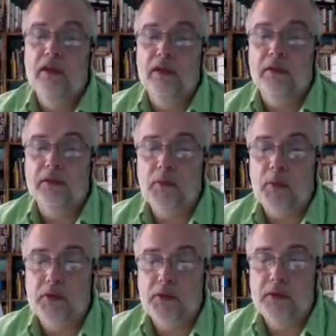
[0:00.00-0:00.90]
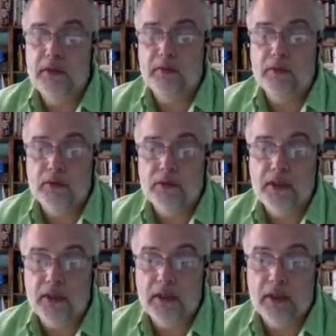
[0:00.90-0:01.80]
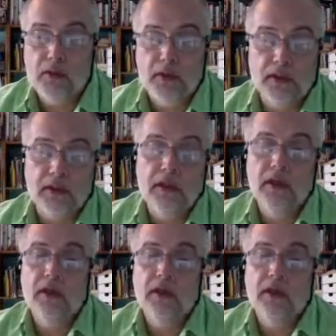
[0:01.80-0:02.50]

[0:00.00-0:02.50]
some opportunity for us here locally